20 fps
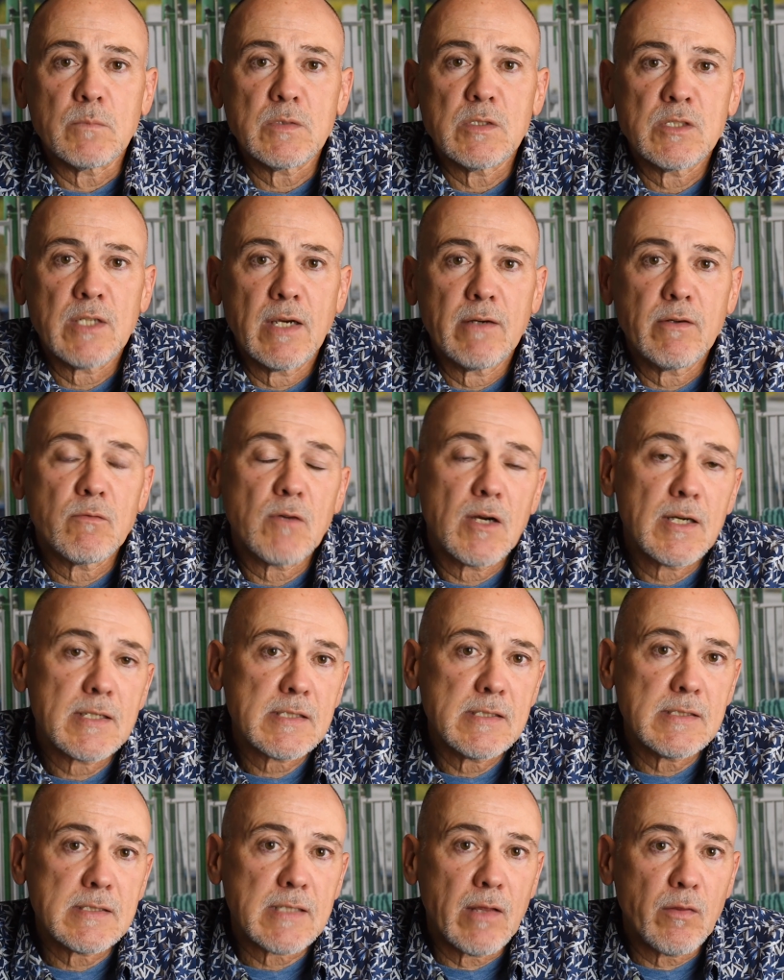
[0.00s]
Sharon
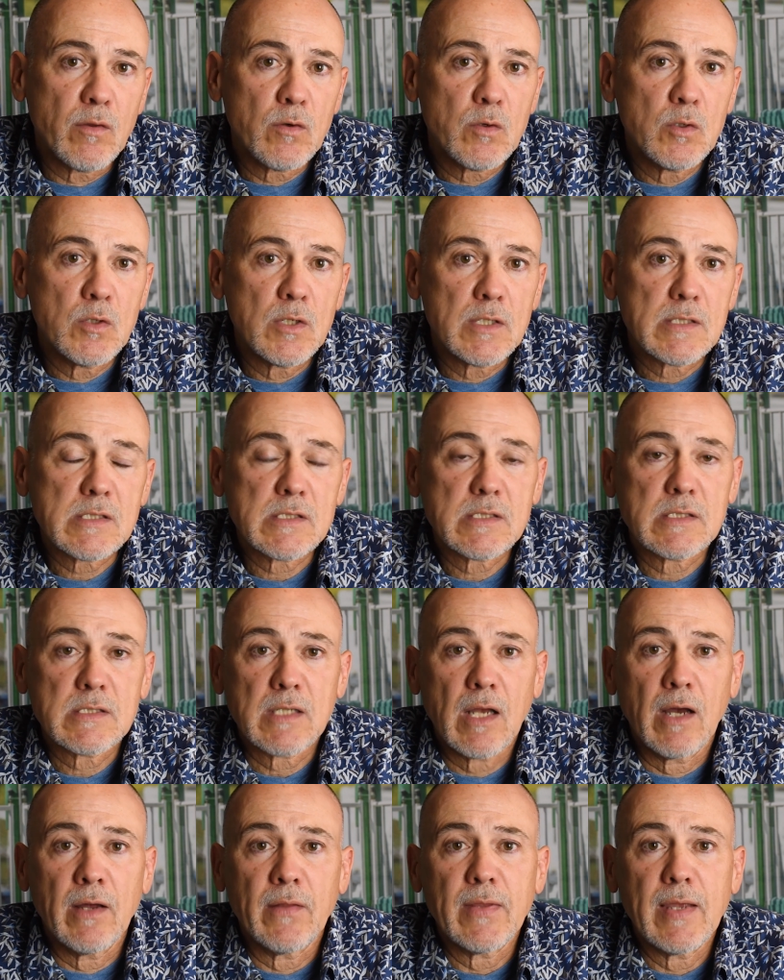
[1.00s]
Ross's other
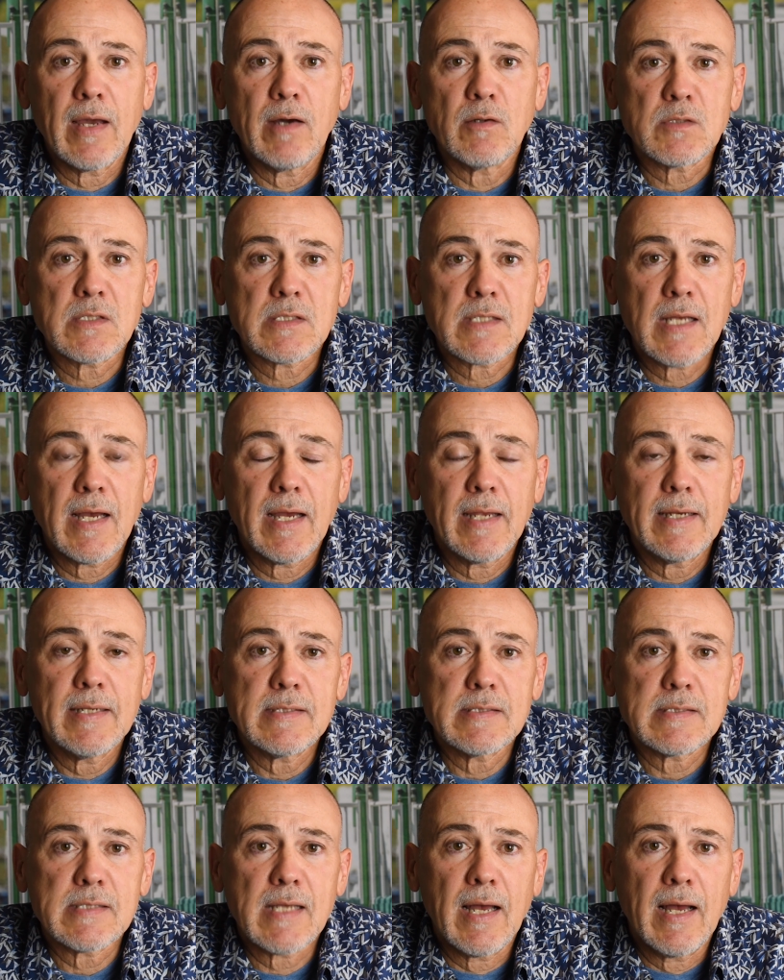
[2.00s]
horse on the outside
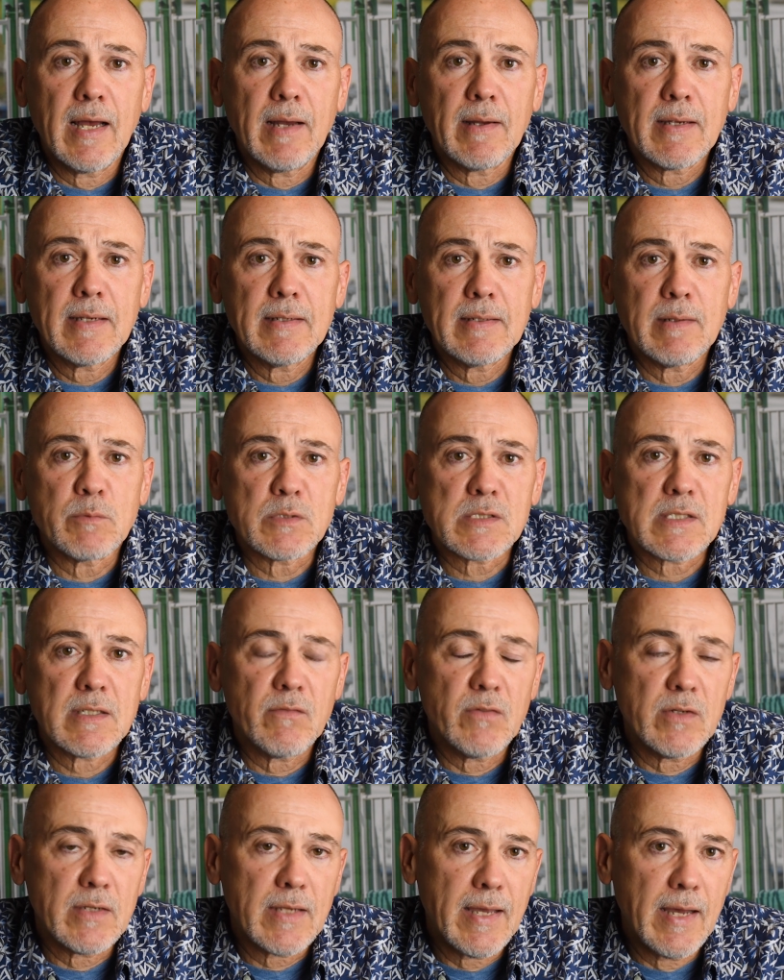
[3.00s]
is number
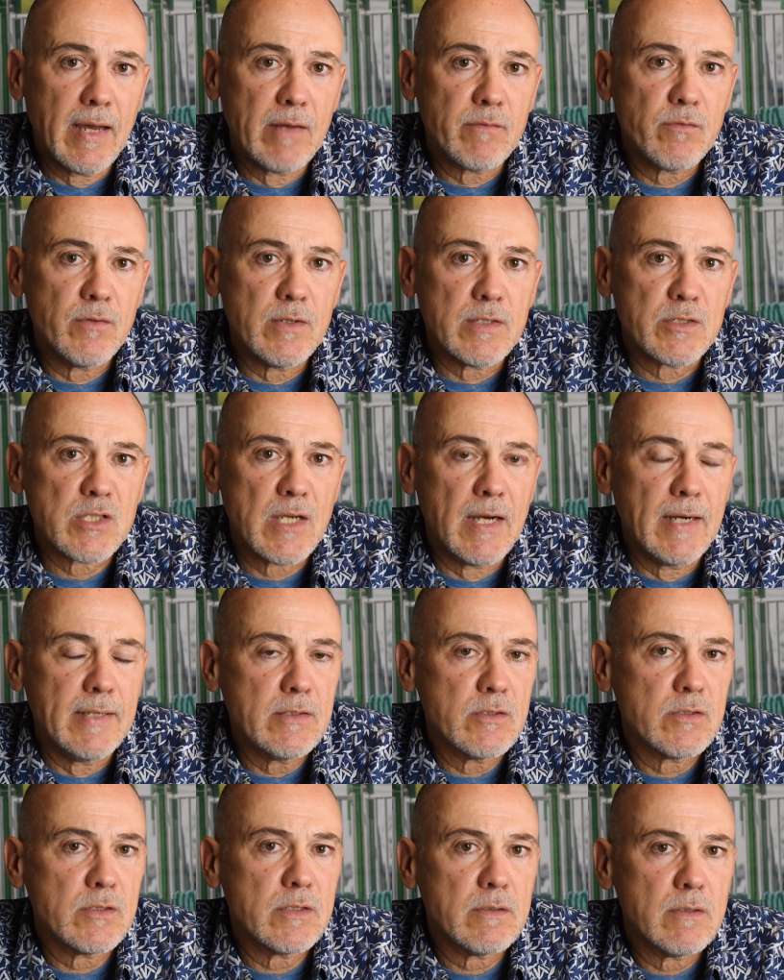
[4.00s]
7, Catfish
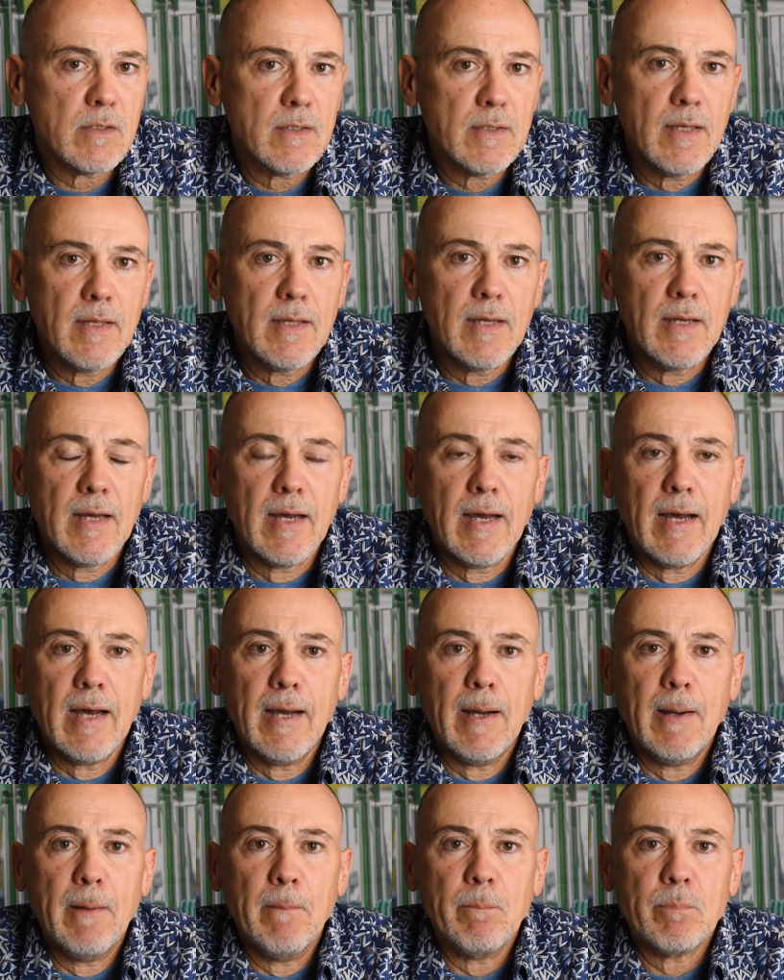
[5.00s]
Hunter.
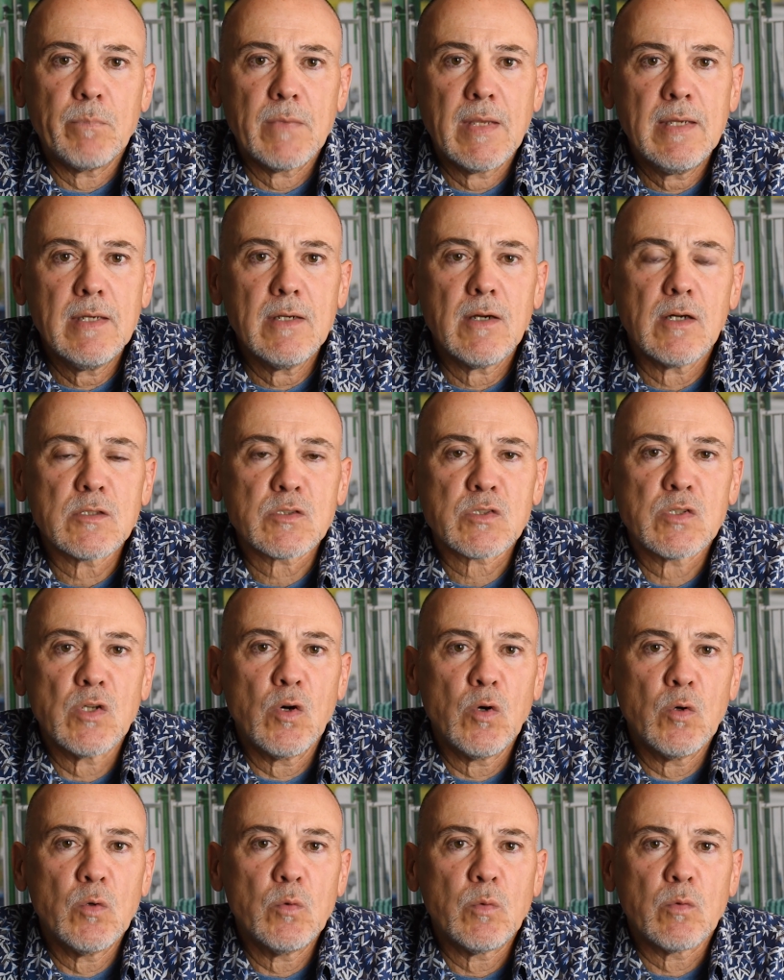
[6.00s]
He
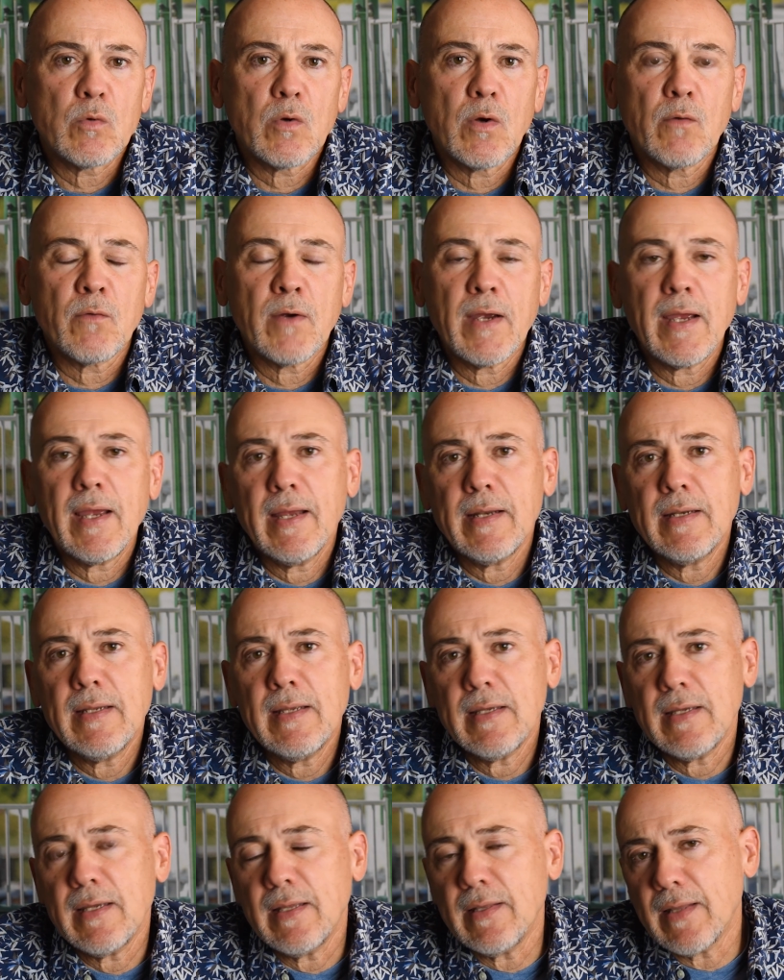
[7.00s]
also ran
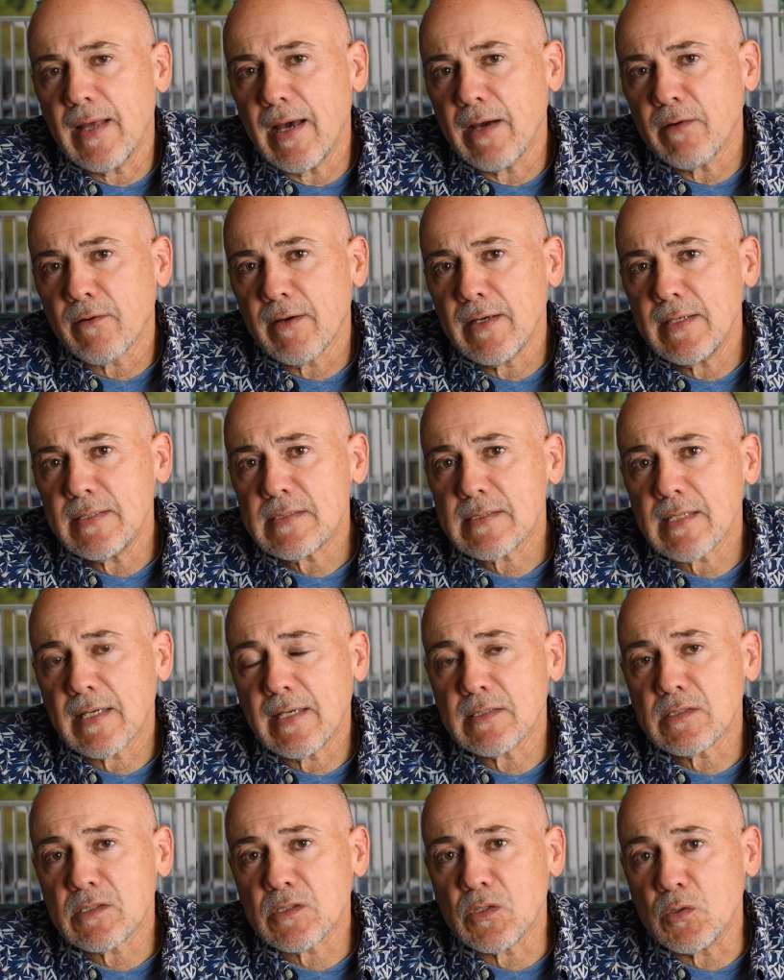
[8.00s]
in that race
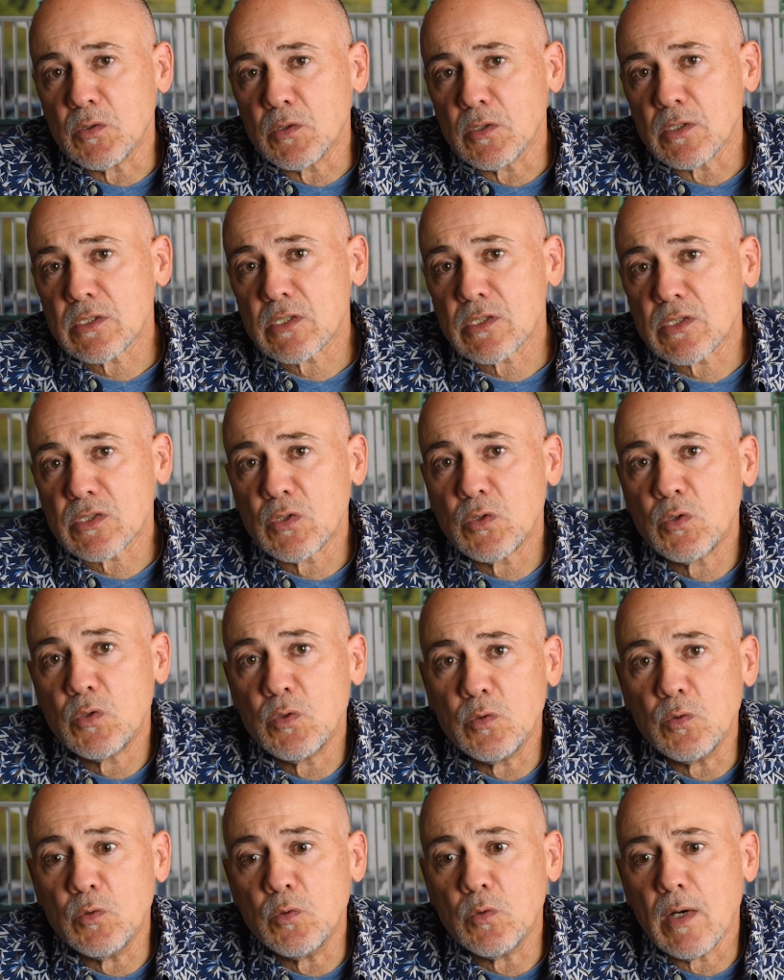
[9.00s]
against the horse
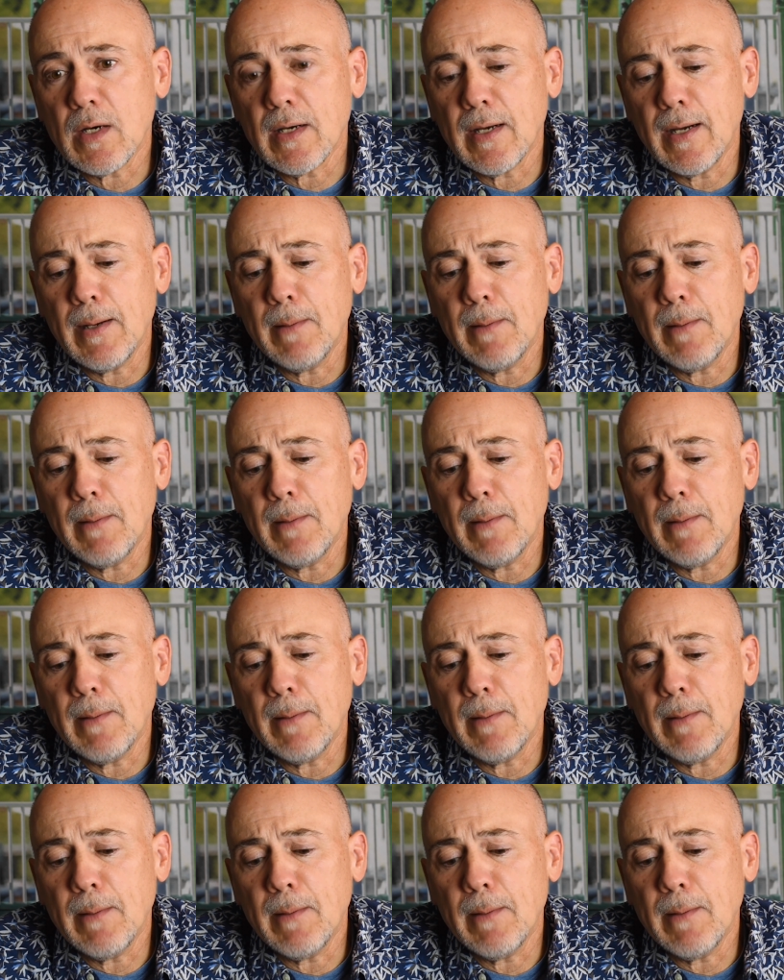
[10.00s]
who